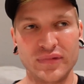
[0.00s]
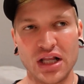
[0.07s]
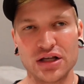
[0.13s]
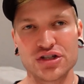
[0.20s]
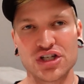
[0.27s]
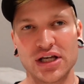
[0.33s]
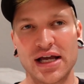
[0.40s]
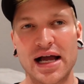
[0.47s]

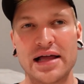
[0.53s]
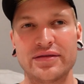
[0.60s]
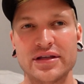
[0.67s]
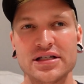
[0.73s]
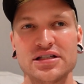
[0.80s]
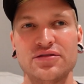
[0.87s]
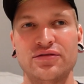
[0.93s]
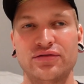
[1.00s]
she got
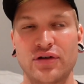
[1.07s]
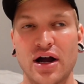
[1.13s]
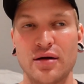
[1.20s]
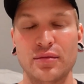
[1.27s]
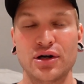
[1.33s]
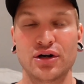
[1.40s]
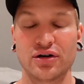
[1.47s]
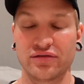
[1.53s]
this
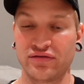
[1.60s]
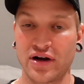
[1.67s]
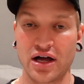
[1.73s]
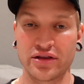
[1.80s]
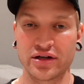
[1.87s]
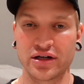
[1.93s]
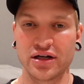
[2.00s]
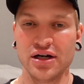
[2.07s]
from her
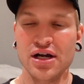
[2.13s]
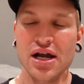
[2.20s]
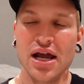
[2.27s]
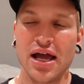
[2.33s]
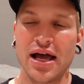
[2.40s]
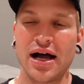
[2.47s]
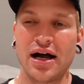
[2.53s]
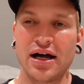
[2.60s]
father,
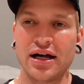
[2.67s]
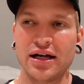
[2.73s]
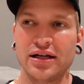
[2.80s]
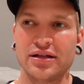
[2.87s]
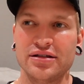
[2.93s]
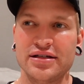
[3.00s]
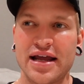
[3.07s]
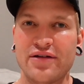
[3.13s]
uh,
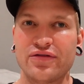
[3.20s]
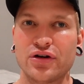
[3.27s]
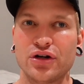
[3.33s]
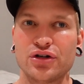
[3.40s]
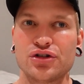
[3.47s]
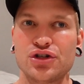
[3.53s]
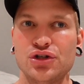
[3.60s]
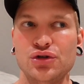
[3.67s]

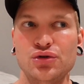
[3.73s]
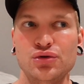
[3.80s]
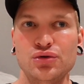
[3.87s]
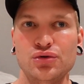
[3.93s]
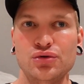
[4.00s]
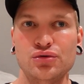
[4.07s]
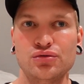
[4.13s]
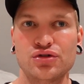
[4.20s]
never
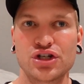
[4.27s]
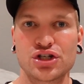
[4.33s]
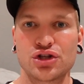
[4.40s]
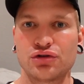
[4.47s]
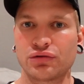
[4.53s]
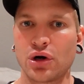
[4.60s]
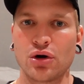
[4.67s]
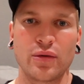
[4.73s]
to just
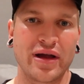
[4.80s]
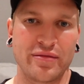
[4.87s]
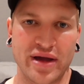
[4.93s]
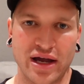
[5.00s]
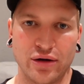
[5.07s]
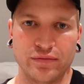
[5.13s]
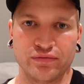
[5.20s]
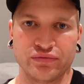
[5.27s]
throw away
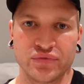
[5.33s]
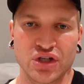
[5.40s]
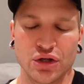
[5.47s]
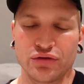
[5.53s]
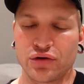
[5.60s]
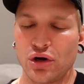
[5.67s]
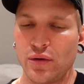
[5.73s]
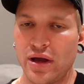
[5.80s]
mail. Don't
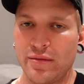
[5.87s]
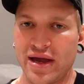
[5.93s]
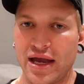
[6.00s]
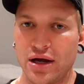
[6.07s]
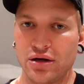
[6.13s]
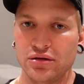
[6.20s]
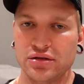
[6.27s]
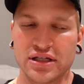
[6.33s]
throw away
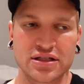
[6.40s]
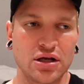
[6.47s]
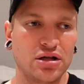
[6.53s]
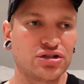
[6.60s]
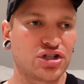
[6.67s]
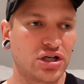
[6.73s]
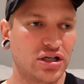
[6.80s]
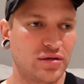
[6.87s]
mail. It's all
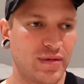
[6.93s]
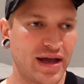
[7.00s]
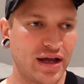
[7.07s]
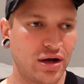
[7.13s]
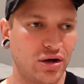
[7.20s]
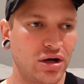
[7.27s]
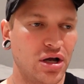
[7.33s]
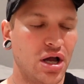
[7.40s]
junk
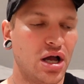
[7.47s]
mail.